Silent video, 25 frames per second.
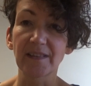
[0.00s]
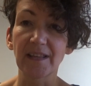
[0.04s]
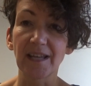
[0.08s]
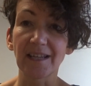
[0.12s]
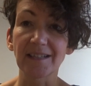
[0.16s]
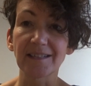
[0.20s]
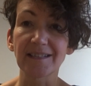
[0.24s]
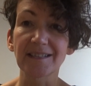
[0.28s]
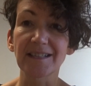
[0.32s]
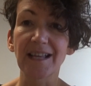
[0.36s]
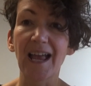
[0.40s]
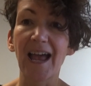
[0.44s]

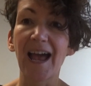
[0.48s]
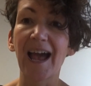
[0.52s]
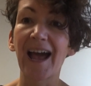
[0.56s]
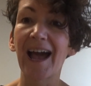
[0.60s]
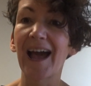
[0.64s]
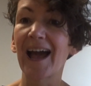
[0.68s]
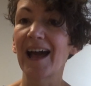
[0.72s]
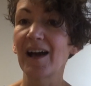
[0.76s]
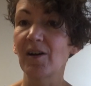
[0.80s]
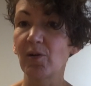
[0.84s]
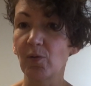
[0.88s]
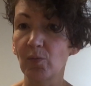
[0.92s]
That's
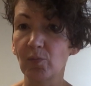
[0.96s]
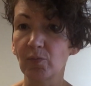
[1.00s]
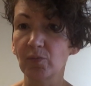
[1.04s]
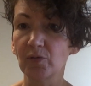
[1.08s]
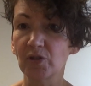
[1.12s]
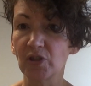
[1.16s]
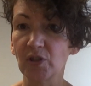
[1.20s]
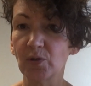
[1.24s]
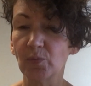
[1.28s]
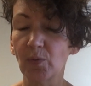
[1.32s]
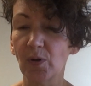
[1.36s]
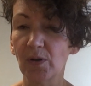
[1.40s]
how
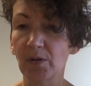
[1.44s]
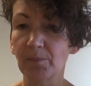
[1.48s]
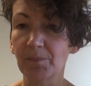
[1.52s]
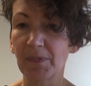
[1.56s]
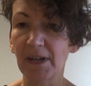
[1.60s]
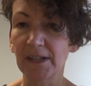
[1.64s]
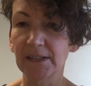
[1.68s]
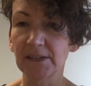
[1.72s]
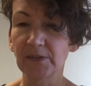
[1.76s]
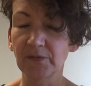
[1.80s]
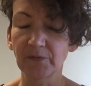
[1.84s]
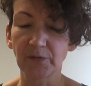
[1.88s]
you are
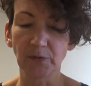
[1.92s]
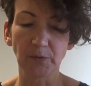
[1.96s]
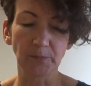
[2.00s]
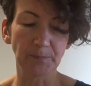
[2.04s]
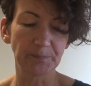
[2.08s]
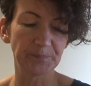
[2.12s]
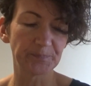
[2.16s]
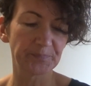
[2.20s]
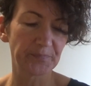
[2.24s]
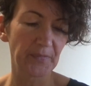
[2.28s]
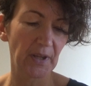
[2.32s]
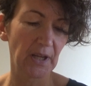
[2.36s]
mindful.